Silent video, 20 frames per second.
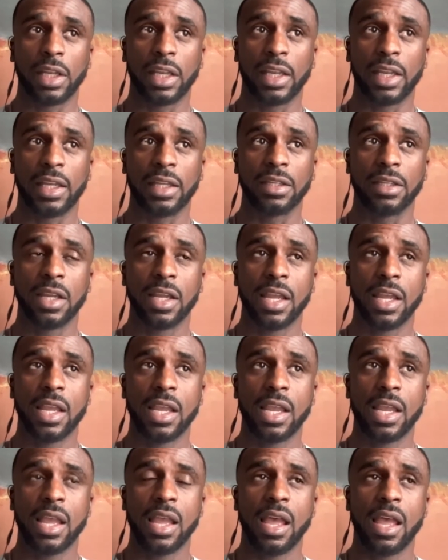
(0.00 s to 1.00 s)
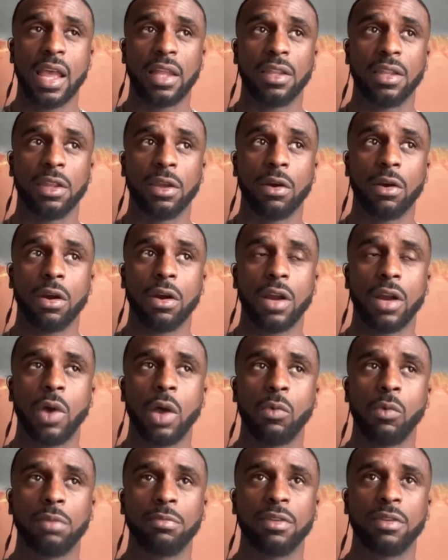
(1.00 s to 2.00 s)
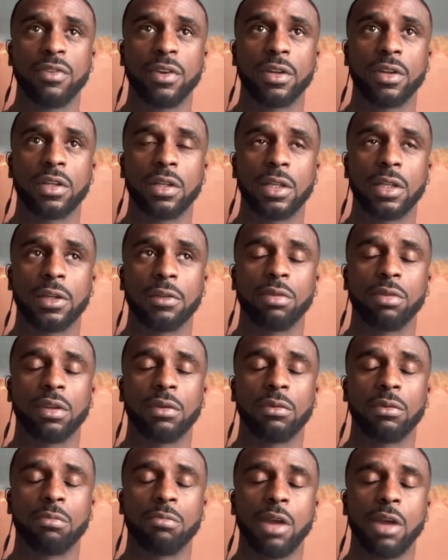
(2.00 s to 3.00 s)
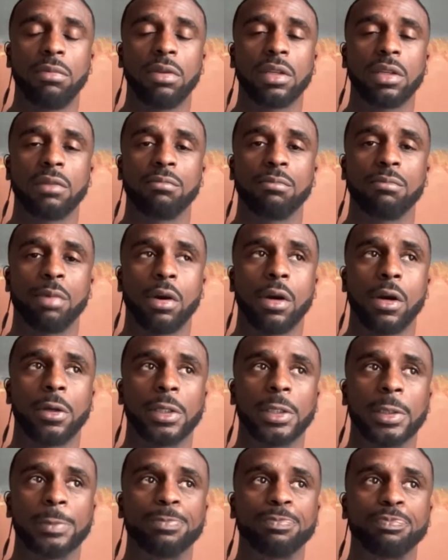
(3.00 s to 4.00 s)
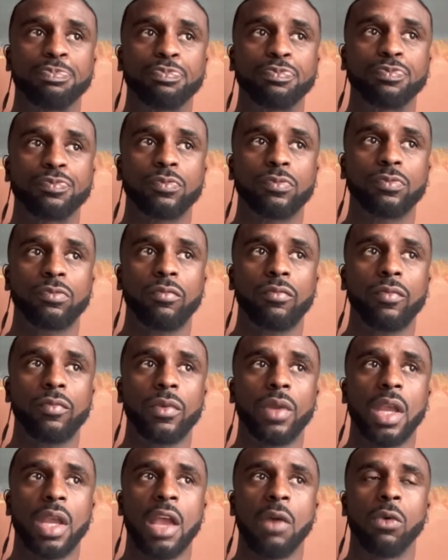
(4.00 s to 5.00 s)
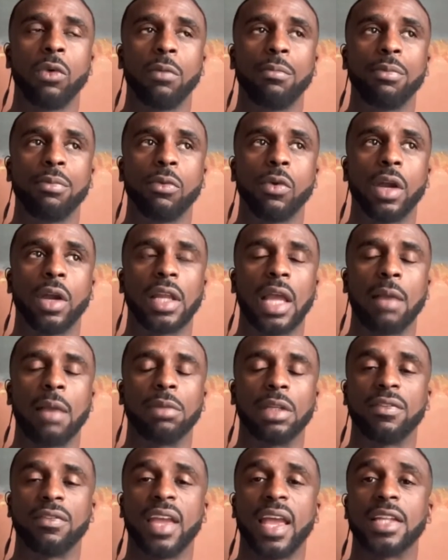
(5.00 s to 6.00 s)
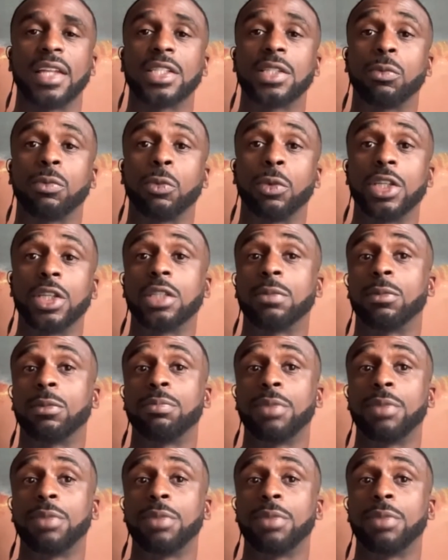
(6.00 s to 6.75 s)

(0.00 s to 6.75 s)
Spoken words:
And I want to be very clear, the Republican Party at one point, I believe, had some reasonable